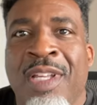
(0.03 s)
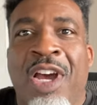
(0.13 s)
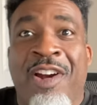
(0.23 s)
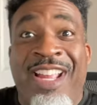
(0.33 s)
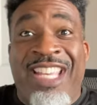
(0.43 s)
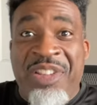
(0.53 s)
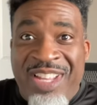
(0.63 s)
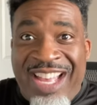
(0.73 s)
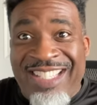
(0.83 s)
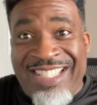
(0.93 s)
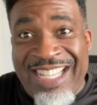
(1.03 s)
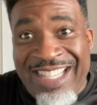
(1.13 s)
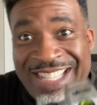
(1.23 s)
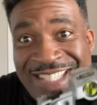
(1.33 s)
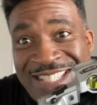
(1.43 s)
All right, can you guys see
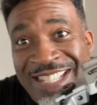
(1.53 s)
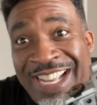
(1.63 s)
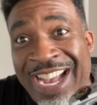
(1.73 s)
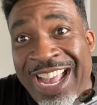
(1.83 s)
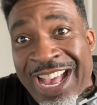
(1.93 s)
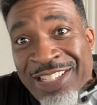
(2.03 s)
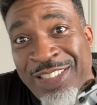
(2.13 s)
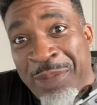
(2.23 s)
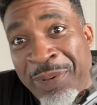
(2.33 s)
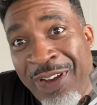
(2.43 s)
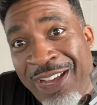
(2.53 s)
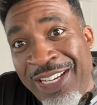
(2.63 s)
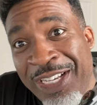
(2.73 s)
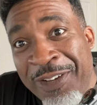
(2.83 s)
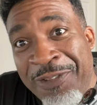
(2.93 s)
this? I actually
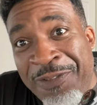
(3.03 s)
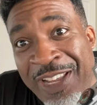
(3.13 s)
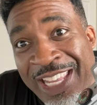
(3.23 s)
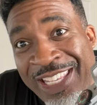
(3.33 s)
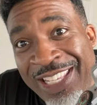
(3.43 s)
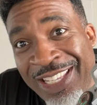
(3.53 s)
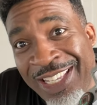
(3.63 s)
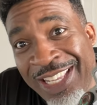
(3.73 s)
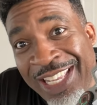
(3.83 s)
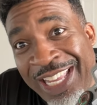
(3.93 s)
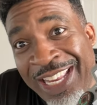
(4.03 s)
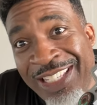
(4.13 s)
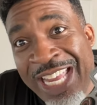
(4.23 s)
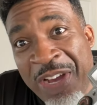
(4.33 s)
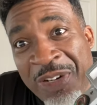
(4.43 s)
bought a fake and
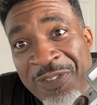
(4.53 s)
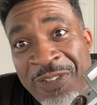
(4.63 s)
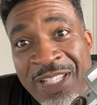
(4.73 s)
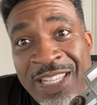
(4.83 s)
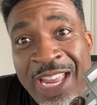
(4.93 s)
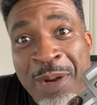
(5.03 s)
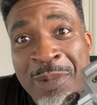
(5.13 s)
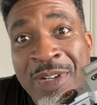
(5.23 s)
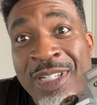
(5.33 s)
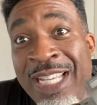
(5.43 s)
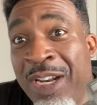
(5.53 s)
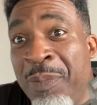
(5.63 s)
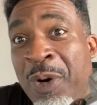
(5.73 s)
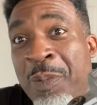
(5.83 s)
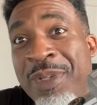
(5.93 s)
counterfeit camera, not on
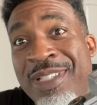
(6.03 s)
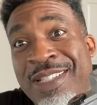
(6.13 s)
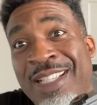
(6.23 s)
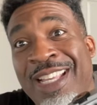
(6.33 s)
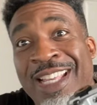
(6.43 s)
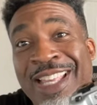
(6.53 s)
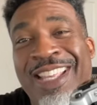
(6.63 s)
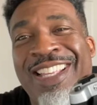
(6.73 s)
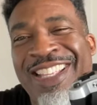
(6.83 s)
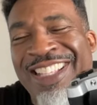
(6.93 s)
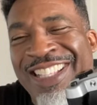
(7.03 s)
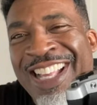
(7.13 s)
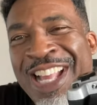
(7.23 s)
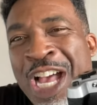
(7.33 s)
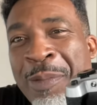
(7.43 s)
purpose.
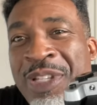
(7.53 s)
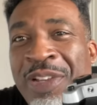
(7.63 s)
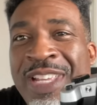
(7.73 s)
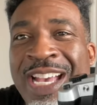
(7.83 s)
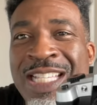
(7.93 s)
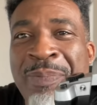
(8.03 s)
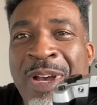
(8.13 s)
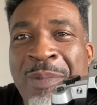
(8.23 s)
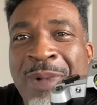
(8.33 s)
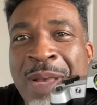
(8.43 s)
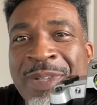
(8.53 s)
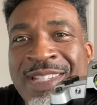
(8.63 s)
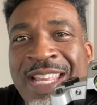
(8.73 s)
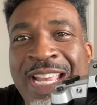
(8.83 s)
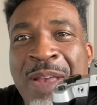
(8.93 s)
I'm gonna tell you guys about my
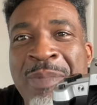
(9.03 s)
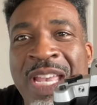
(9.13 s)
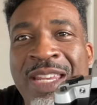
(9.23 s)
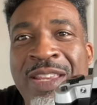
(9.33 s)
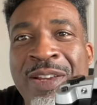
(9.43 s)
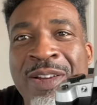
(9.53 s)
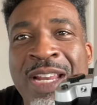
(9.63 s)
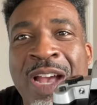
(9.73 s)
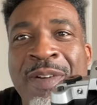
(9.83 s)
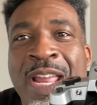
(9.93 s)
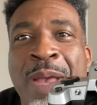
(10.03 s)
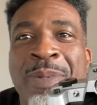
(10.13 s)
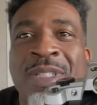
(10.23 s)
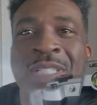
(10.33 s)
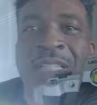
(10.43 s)
mistake I made here and how it happened.